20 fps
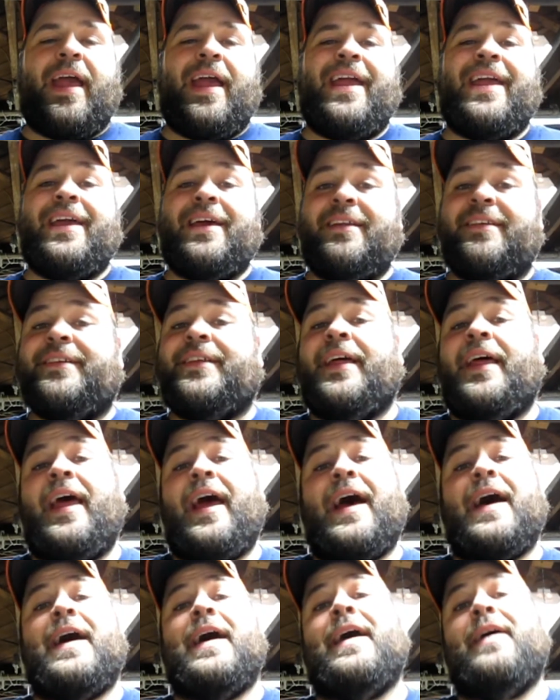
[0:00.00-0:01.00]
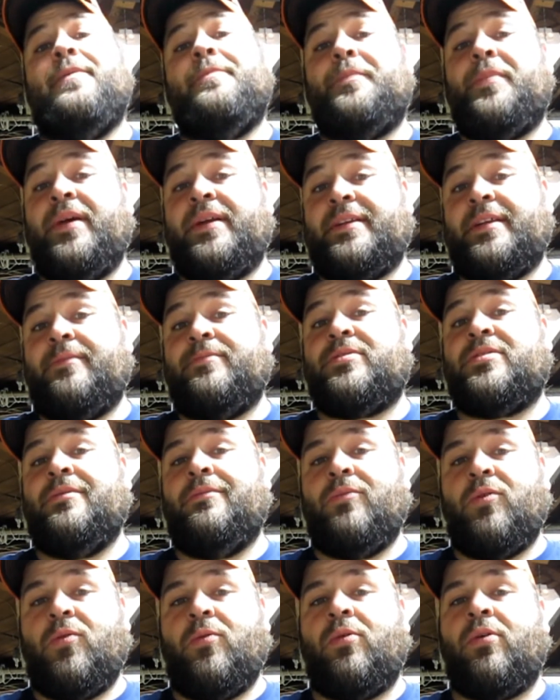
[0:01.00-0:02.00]
and I picked up some
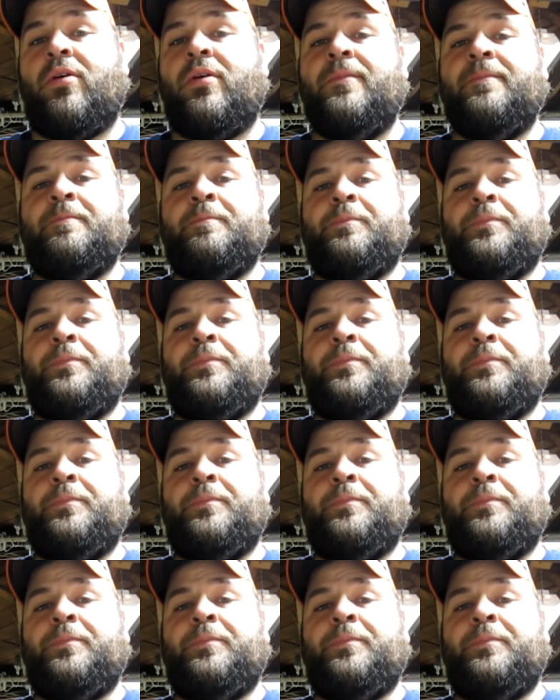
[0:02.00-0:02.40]
more